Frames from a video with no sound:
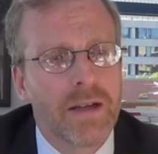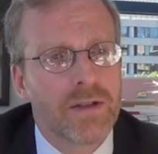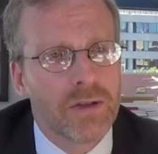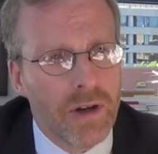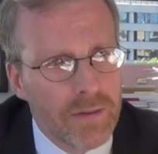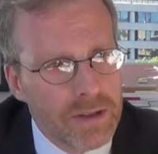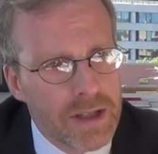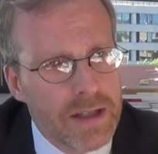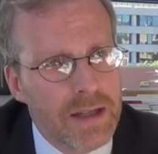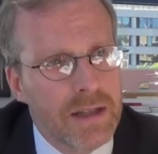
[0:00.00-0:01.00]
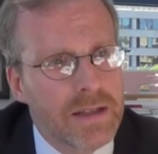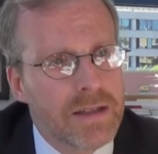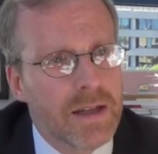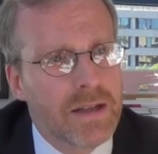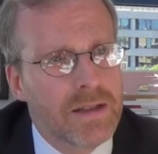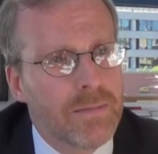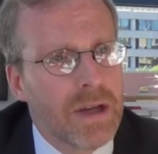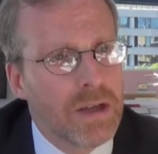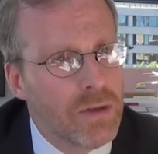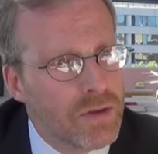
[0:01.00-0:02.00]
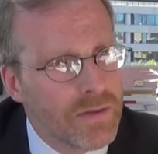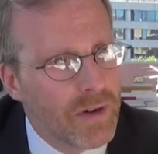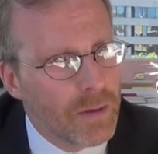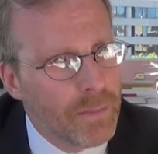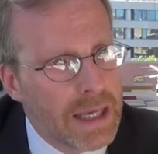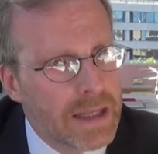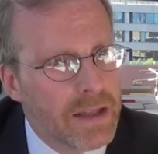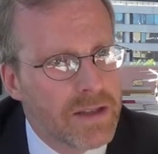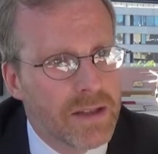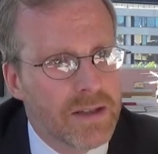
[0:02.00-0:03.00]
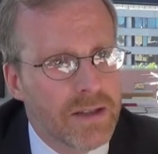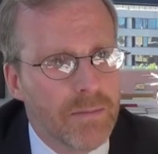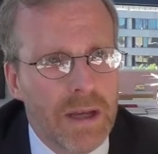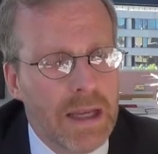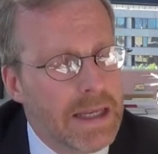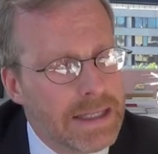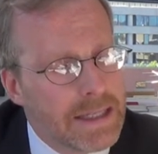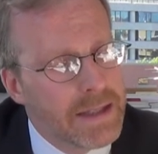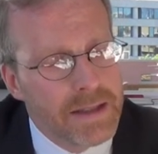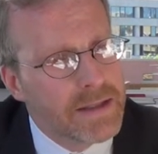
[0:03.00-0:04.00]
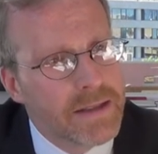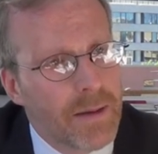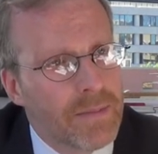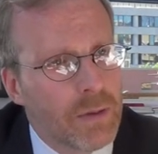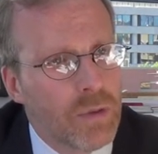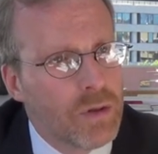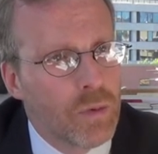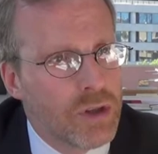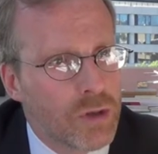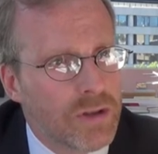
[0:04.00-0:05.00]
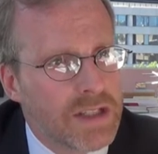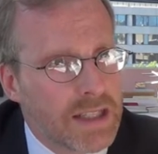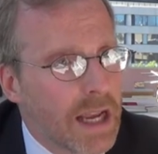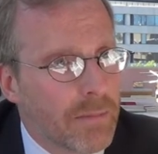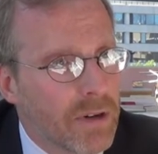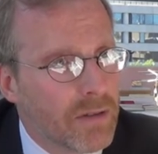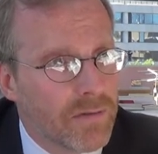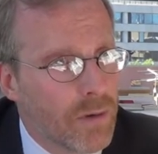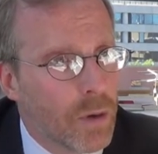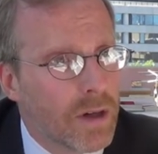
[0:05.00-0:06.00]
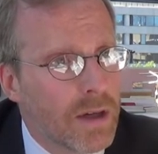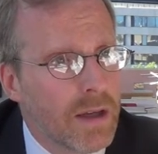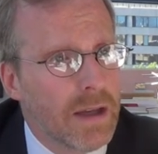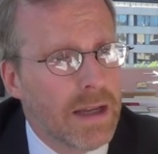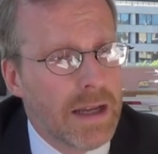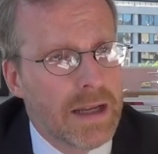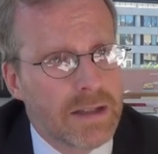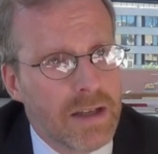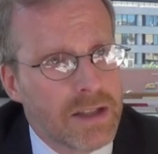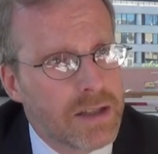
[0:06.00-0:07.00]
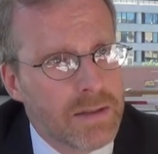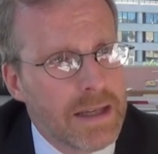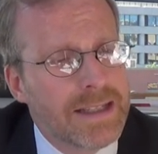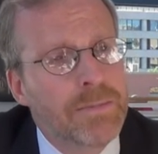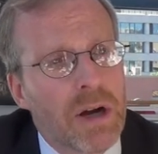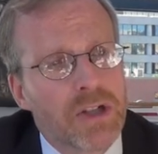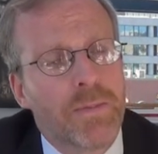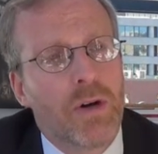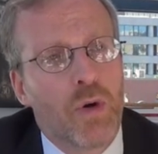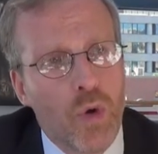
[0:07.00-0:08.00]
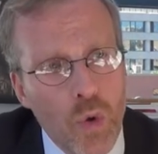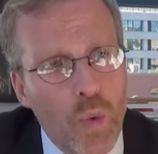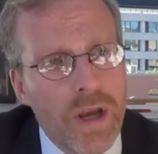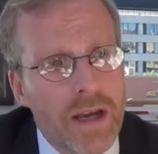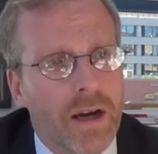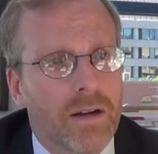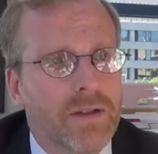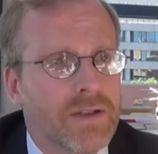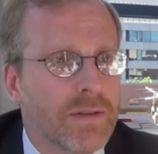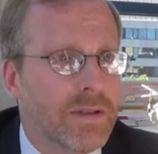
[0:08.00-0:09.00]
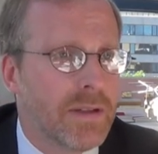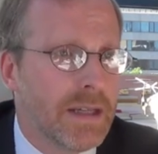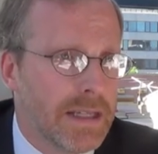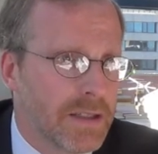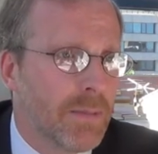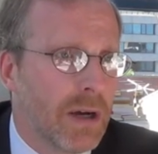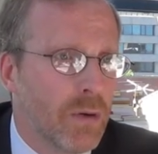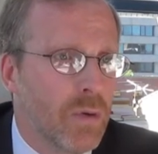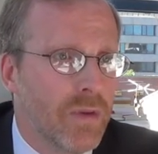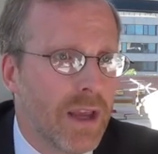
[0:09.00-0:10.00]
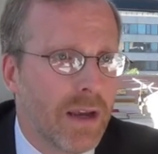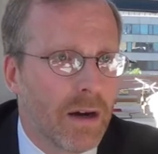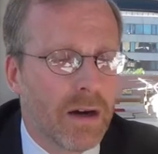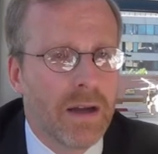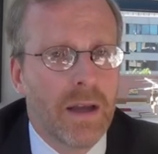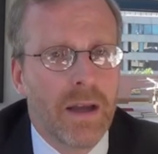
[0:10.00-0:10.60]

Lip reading: to travel to the United States to make use of our banking system is something we should stand for. It's as much about who we are as it is about who they are.